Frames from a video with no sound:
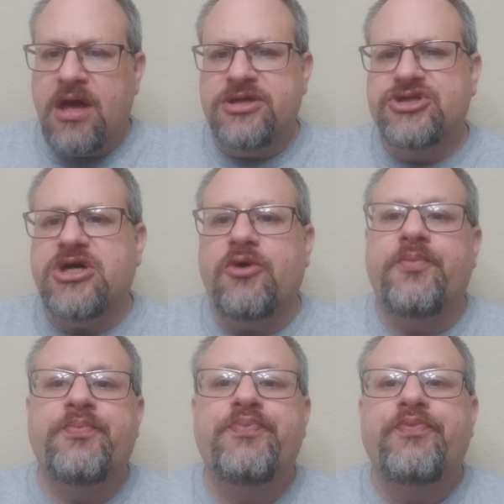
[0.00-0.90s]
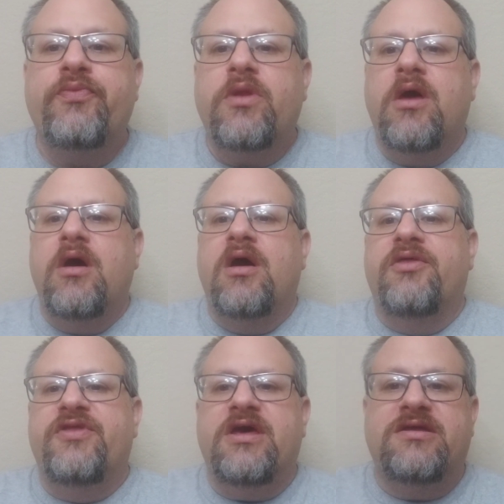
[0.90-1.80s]
So
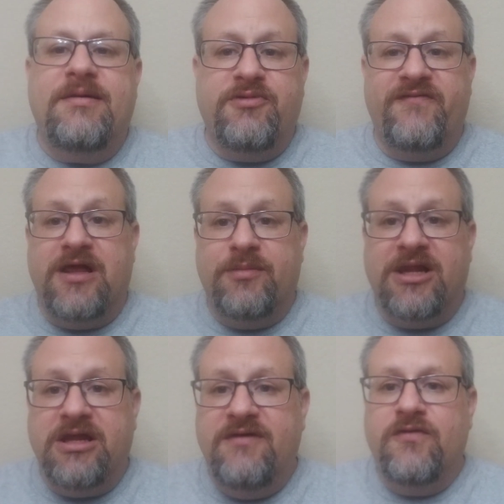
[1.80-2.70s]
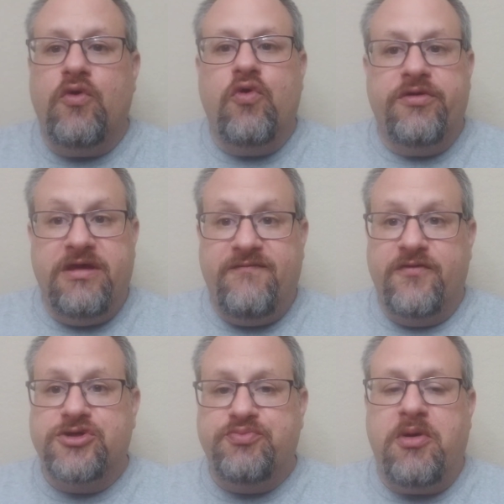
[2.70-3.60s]
the Temple of Elemental Evil, or the
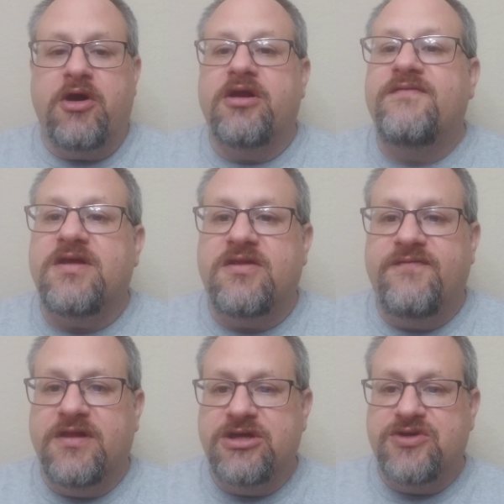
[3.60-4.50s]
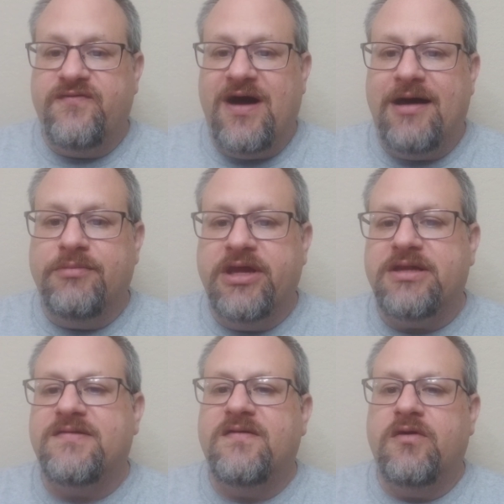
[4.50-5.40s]
first part of it, the Village of
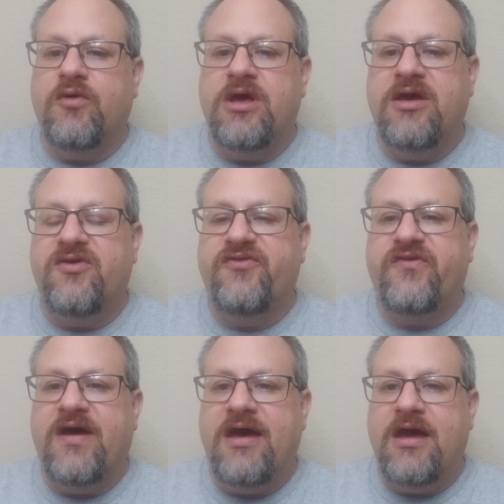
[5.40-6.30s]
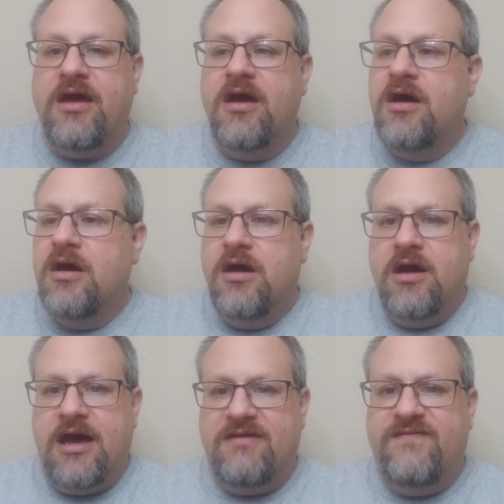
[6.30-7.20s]
Hommlet, is a
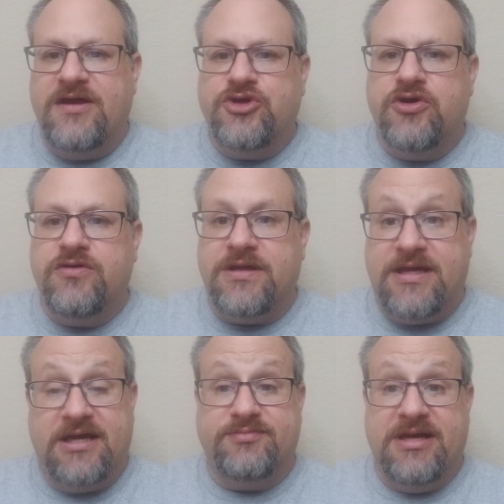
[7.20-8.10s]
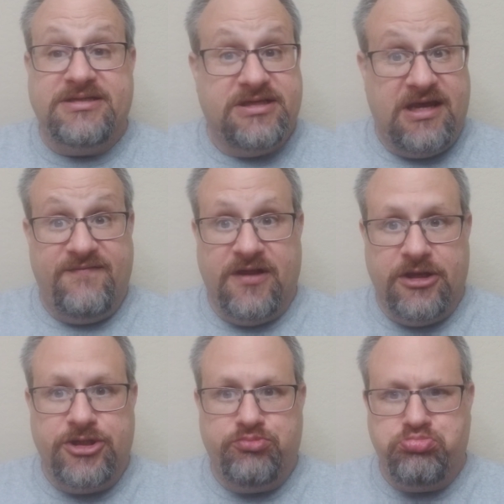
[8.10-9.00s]
adventure that takes place in a
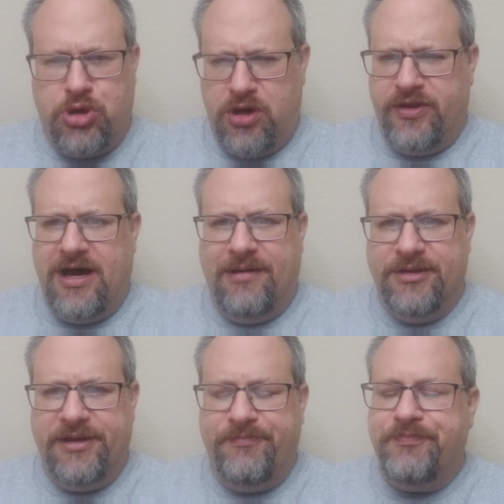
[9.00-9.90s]
village called Hommlet.